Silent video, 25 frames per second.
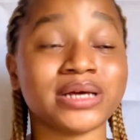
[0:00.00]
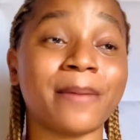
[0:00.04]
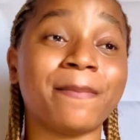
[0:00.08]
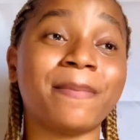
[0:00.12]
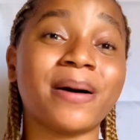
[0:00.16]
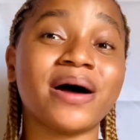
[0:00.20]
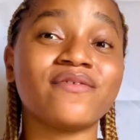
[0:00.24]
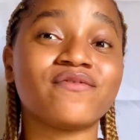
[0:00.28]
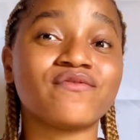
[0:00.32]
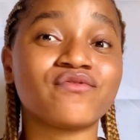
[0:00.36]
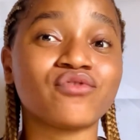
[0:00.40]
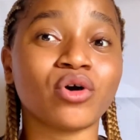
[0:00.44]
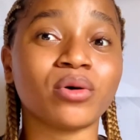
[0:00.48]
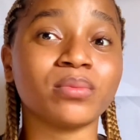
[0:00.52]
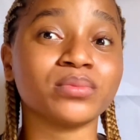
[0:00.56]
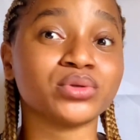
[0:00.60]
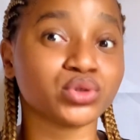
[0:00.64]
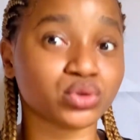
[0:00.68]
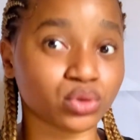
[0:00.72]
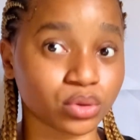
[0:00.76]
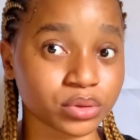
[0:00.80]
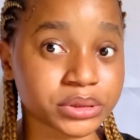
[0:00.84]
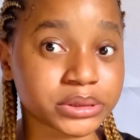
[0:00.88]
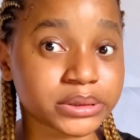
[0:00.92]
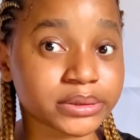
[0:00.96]
apart from
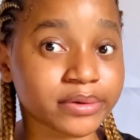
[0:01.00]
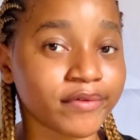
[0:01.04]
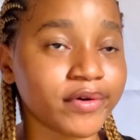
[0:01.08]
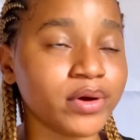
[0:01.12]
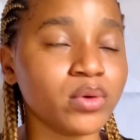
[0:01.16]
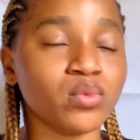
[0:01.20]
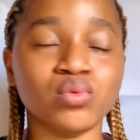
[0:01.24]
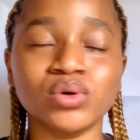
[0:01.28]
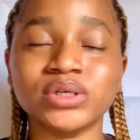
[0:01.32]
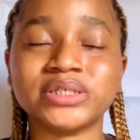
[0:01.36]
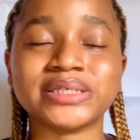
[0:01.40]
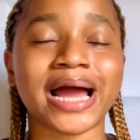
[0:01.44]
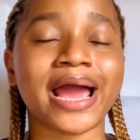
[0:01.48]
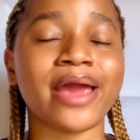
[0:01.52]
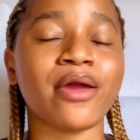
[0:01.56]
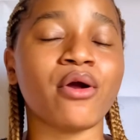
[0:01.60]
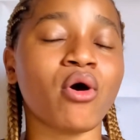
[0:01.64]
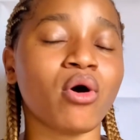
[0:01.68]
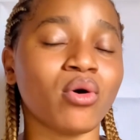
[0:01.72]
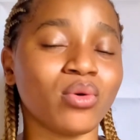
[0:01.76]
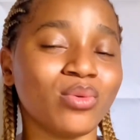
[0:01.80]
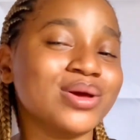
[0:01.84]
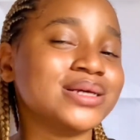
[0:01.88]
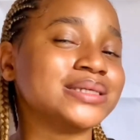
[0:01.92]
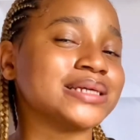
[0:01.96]
sunscreen, which I
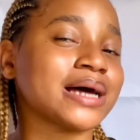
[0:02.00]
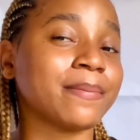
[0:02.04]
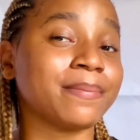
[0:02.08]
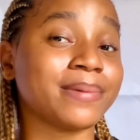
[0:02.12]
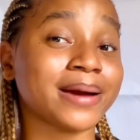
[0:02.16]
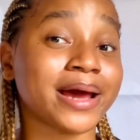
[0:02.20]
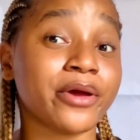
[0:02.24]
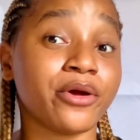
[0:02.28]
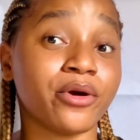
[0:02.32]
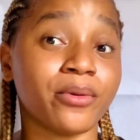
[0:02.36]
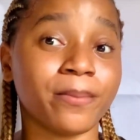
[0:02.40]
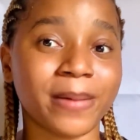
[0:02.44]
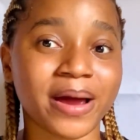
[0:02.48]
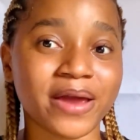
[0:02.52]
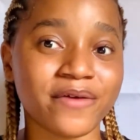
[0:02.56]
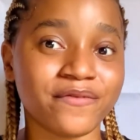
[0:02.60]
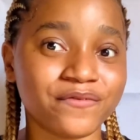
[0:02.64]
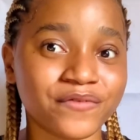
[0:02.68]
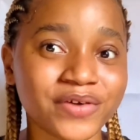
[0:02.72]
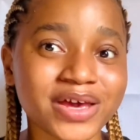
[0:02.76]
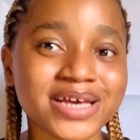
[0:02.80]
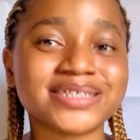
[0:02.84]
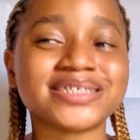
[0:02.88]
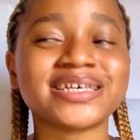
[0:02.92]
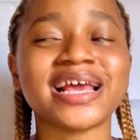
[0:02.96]
always apply on my
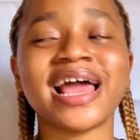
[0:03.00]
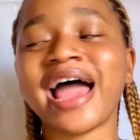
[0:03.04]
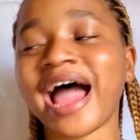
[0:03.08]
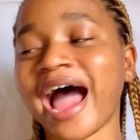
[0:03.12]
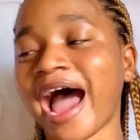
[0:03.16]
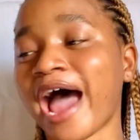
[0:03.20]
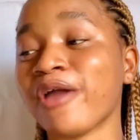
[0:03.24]
face.